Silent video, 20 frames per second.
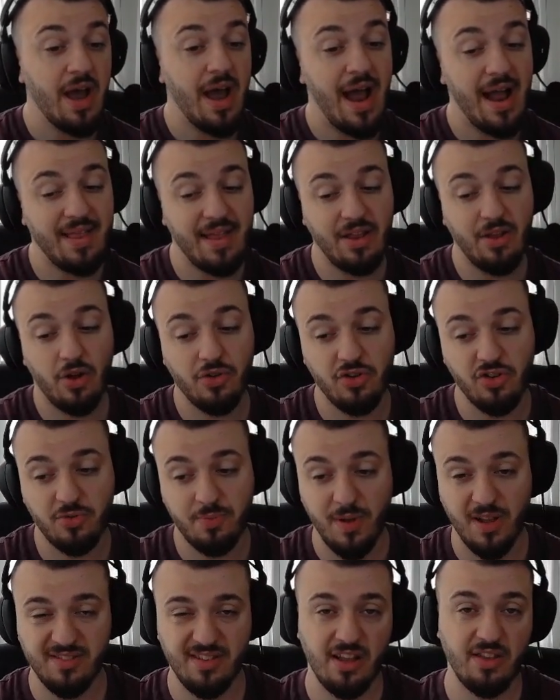and then other
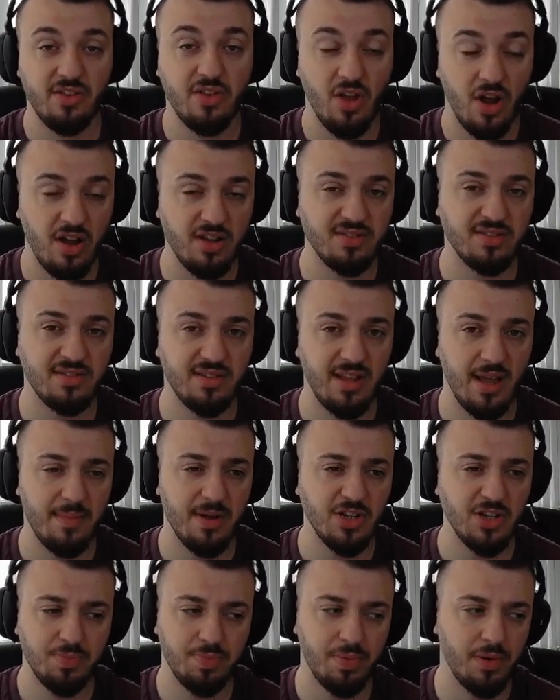spells that does
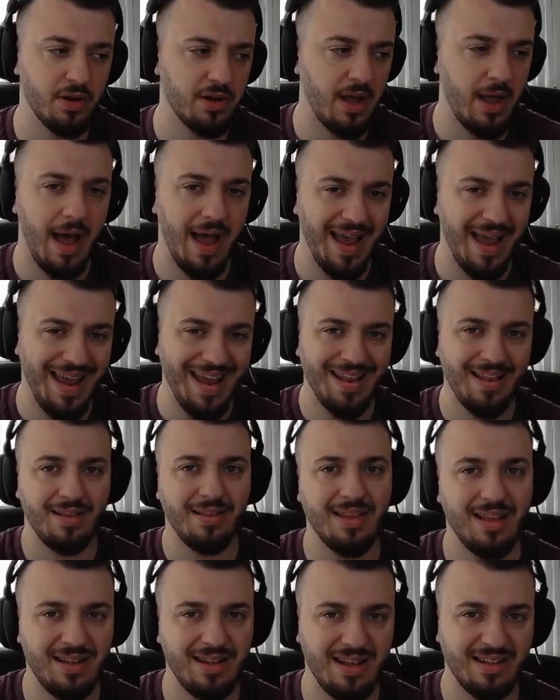damage, but in a
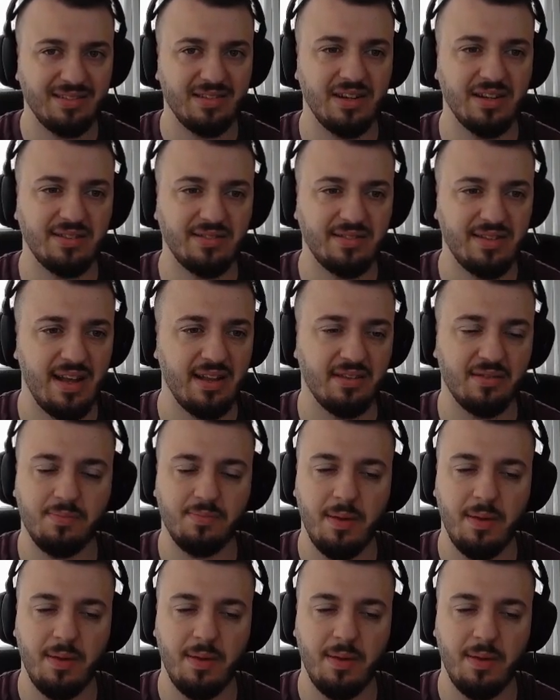lesser extent.